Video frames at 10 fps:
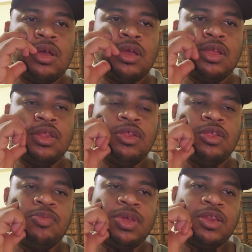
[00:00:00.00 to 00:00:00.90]
I
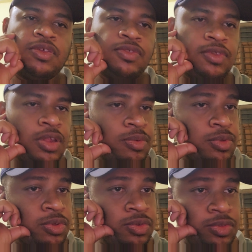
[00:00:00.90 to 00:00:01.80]
didn't practice
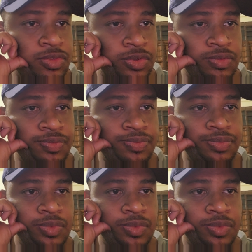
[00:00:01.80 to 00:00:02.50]
grammar also